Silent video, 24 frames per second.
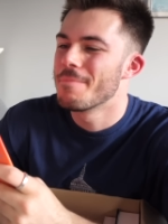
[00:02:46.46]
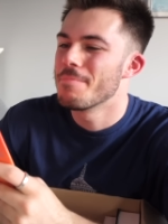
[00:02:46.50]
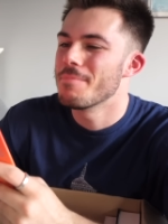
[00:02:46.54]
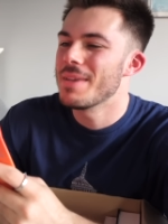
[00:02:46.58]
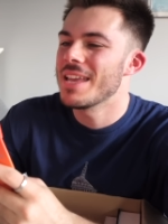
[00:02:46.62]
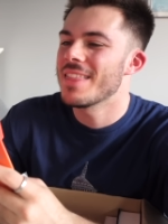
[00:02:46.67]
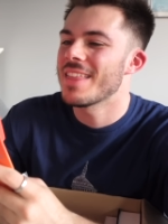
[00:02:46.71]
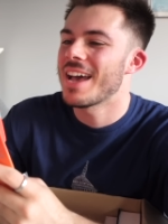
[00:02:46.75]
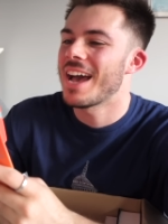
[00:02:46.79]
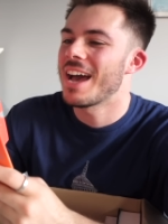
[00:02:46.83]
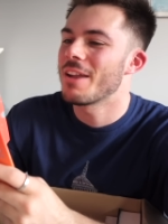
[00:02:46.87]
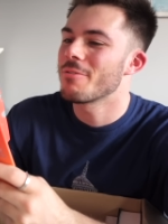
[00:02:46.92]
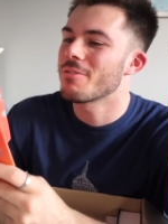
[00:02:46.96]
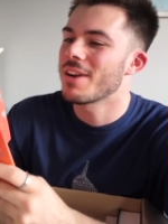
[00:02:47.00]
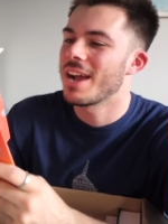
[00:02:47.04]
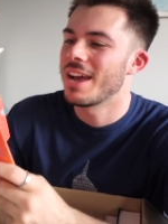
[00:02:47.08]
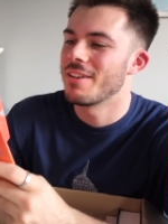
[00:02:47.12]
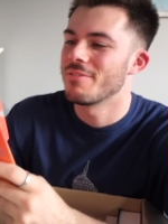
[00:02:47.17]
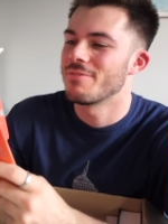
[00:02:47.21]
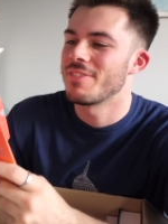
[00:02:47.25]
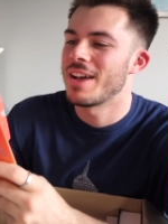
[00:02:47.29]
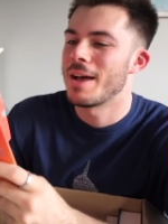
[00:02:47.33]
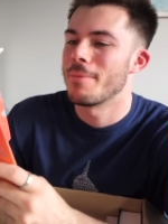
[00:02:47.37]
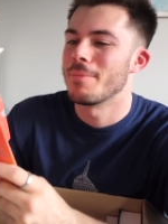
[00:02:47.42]
Meet the
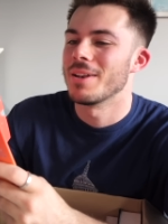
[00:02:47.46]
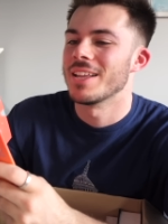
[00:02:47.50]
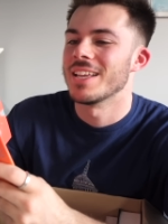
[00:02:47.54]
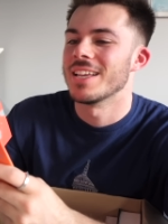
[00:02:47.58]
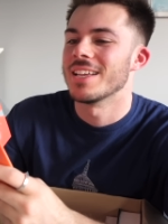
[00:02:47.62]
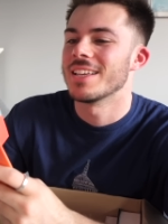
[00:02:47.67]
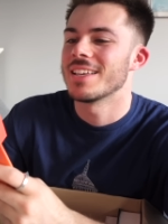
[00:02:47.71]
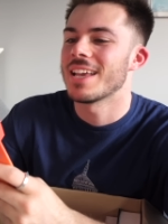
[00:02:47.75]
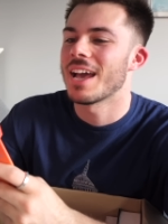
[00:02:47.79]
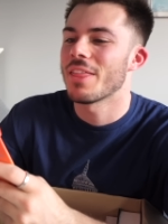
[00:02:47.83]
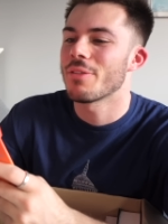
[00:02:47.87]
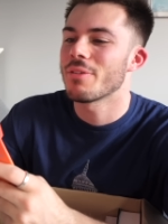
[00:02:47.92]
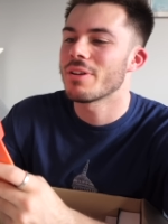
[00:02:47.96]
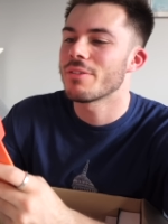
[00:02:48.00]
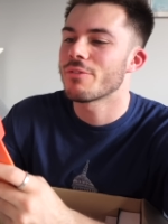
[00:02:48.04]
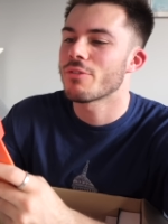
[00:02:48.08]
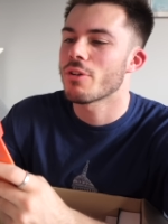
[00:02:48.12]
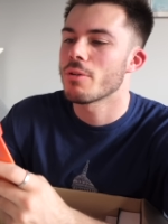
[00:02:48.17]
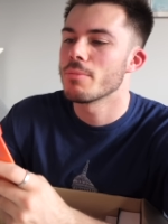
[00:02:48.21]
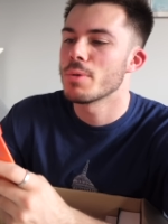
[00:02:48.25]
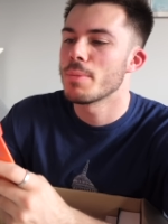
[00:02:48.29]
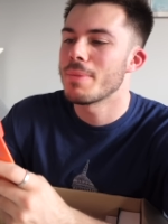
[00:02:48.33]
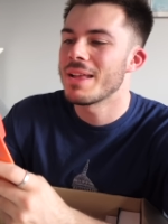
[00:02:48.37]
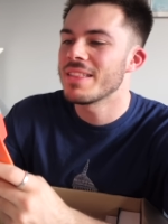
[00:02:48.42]
Hanrahan family, gathering
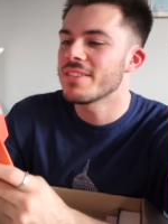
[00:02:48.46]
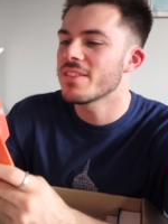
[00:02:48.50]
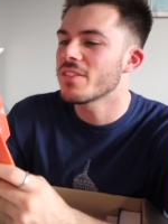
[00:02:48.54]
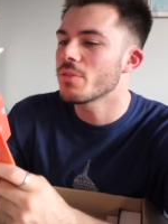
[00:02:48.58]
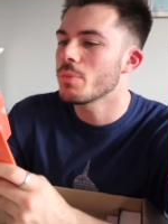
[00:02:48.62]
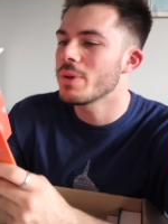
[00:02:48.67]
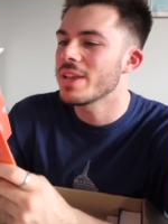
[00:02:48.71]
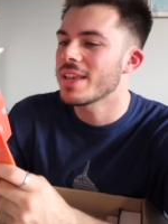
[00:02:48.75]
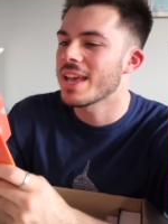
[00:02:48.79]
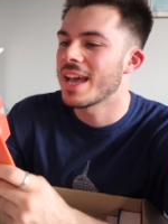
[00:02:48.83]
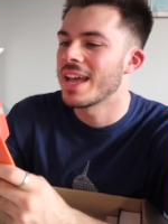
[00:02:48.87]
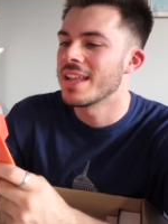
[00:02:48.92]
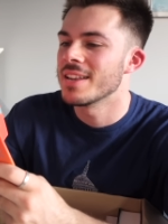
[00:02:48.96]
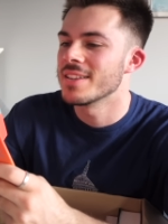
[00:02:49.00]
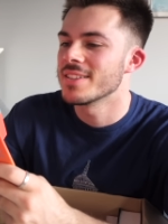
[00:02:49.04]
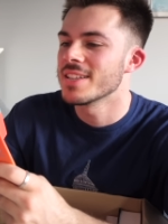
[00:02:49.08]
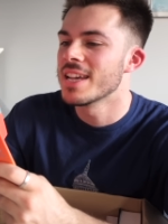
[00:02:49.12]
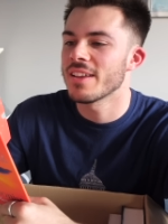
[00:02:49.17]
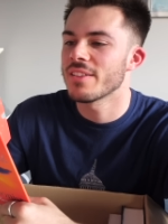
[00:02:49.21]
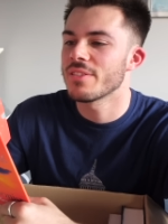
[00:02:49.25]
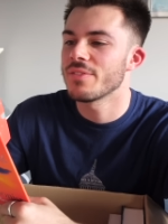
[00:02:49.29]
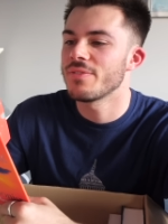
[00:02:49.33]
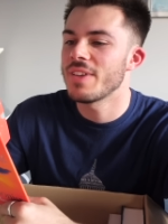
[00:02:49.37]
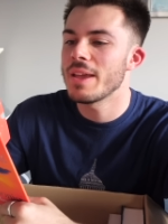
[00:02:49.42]
for a momentous weekend
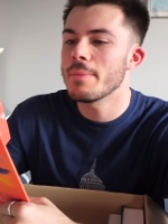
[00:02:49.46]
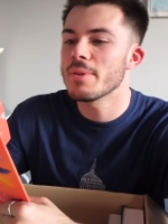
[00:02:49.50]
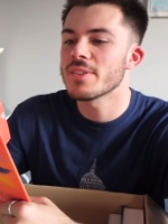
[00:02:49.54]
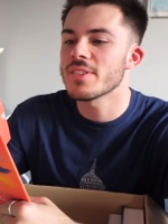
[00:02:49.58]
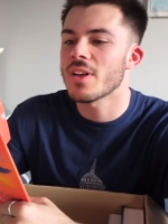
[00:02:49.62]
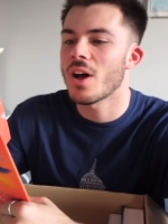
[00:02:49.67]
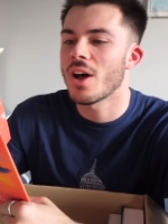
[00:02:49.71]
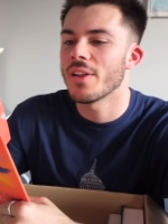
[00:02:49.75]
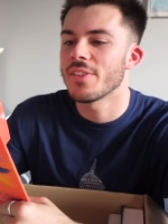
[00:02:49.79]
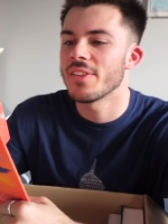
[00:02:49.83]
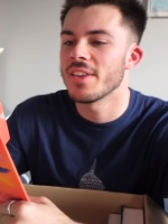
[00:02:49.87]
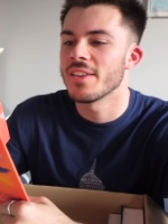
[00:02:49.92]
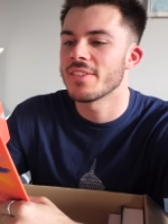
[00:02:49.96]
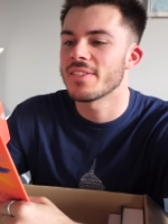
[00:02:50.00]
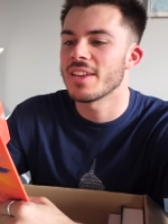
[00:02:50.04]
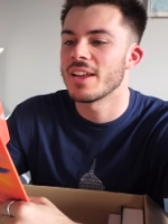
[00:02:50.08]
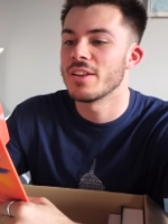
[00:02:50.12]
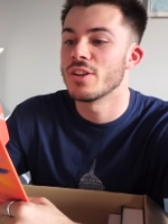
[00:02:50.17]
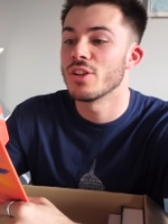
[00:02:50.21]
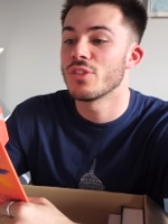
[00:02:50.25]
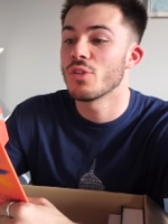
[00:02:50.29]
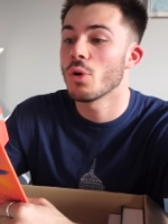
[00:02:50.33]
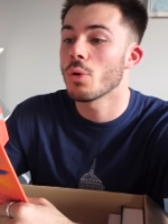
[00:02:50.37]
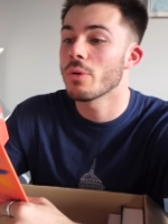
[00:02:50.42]
as famous artist
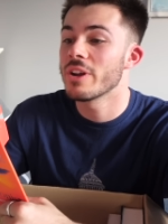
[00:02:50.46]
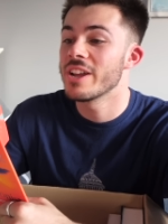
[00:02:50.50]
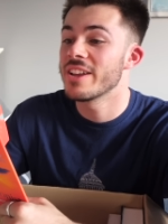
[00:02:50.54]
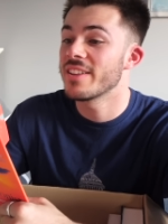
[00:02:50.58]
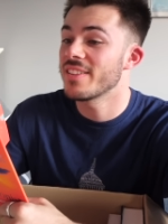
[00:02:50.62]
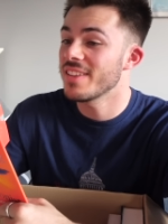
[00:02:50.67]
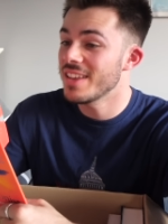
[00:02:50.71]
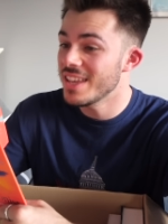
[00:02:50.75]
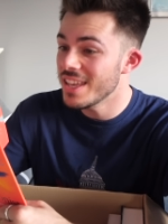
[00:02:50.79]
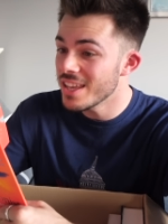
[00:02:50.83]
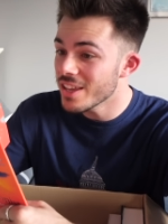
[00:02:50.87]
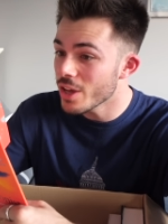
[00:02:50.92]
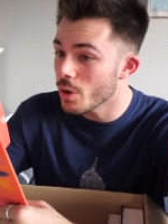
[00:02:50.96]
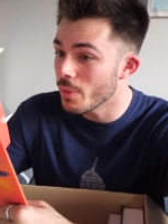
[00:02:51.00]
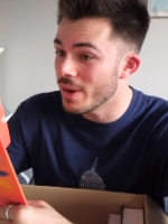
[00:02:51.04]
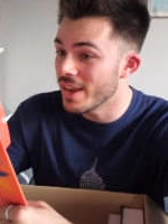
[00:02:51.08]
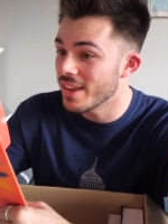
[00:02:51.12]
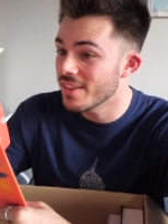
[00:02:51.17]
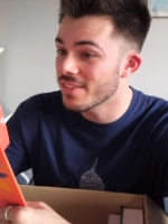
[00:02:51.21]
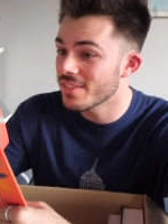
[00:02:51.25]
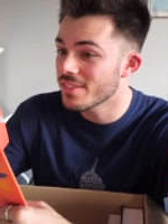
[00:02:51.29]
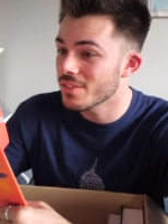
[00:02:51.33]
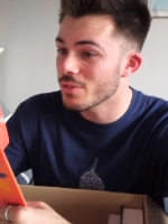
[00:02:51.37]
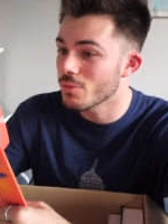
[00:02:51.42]
and notorious
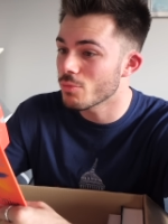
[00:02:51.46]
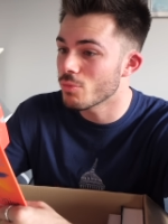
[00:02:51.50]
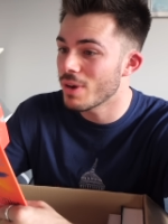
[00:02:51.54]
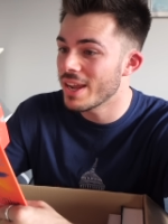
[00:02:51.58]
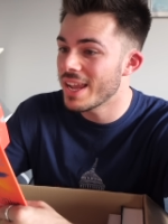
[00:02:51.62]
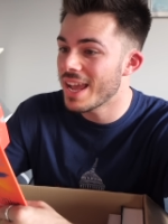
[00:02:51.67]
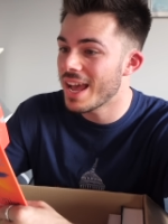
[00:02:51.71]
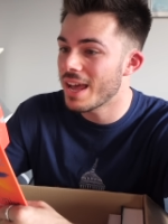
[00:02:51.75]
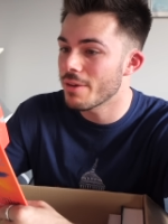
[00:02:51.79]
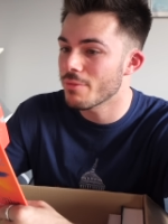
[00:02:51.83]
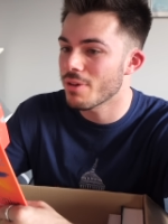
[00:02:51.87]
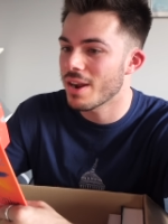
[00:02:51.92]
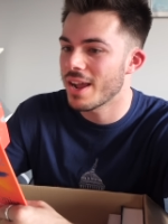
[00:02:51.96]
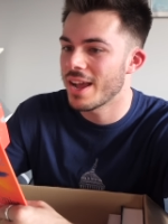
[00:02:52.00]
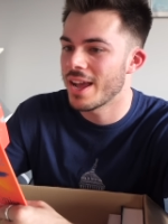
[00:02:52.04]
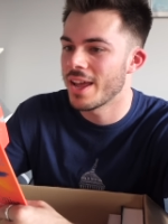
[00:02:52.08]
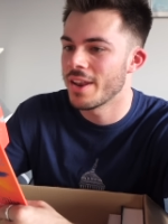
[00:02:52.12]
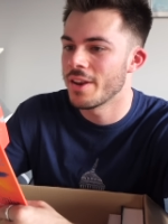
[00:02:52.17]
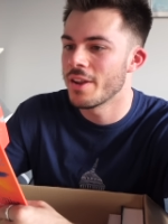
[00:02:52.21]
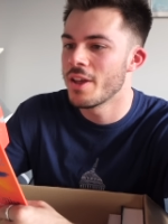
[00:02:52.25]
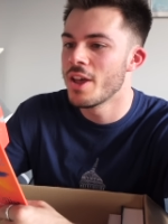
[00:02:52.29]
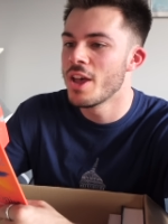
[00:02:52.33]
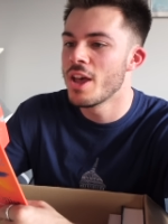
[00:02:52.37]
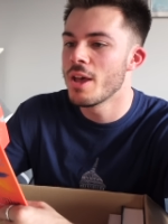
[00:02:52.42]
egoist Ray
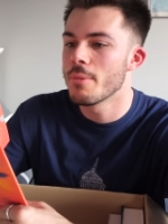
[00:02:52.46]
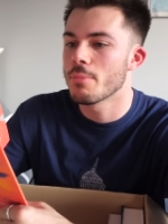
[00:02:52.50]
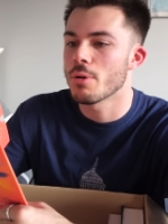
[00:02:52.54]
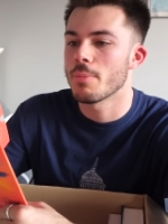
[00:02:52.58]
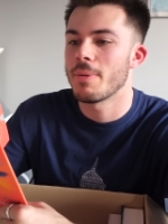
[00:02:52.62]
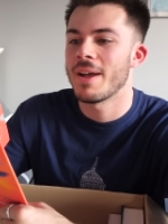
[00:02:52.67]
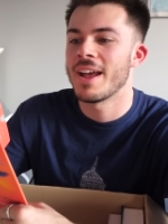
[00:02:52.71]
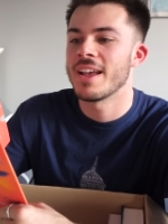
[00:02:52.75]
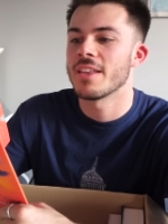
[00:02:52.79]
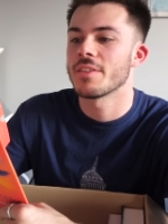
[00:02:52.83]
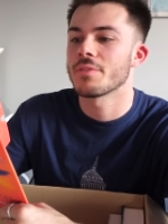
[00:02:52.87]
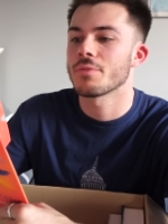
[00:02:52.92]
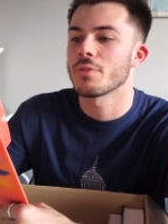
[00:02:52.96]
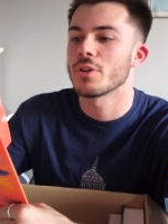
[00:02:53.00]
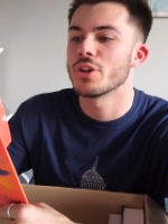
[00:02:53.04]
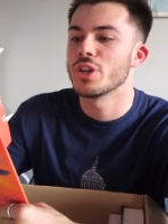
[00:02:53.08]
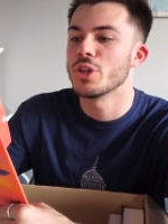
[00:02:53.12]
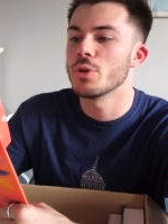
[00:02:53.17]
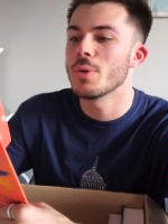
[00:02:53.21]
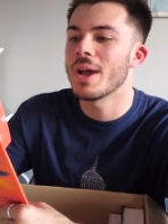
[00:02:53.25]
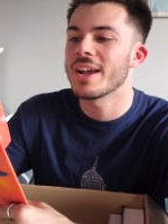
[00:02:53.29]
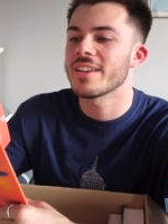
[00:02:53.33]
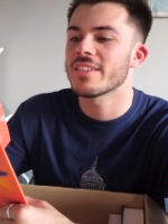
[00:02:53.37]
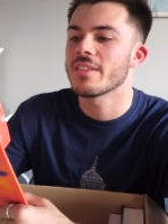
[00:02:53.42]
Hanrahan prepares for a
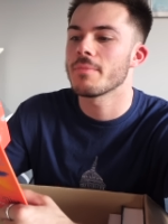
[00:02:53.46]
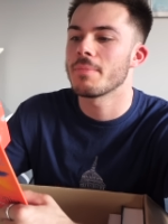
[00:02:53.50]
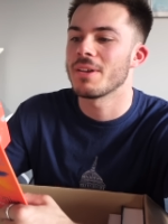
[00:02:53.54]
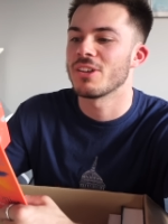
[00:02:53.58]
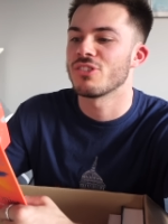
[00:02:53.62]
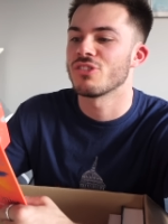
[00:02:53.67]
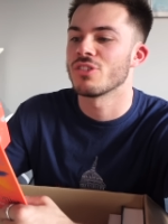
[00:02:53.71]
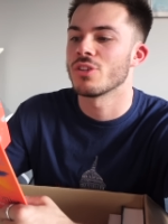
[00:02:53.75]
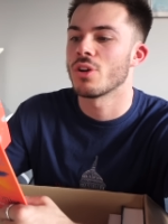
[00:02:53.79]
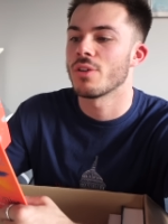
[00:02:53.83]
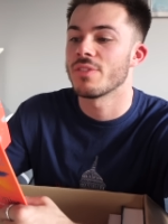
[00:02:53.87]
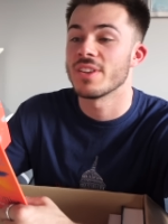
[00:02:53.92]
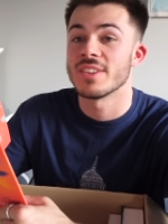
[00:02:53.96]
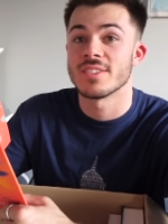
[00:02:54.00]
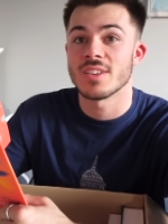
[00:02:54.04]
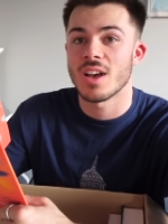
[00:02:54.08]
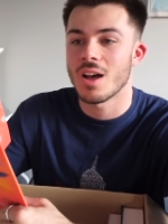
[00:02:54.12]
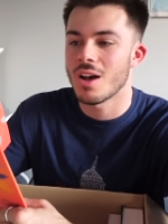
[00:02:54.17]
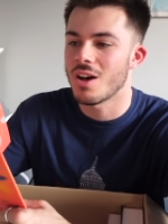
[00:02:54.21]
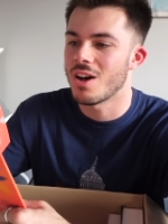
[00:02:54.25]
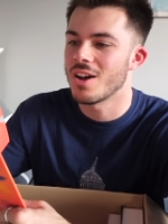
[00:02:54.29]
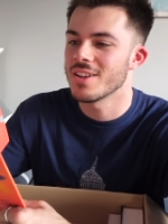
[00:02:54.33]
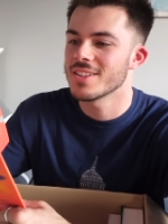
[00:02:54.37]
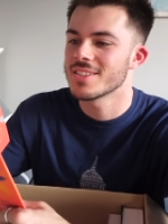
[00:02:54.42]
new exhibition of his
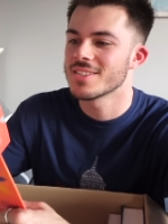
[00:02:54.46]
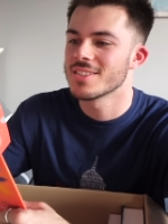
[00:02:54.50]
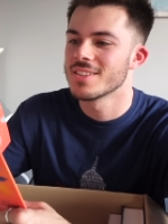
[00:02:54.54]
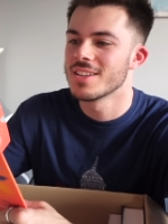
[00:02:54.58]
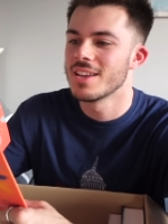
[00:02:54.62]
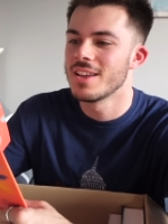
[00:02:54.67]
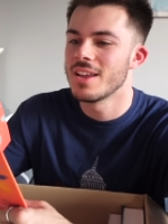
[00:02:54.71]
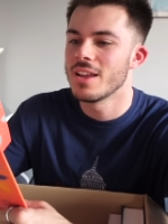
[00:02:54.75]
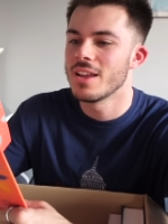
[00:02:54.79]
art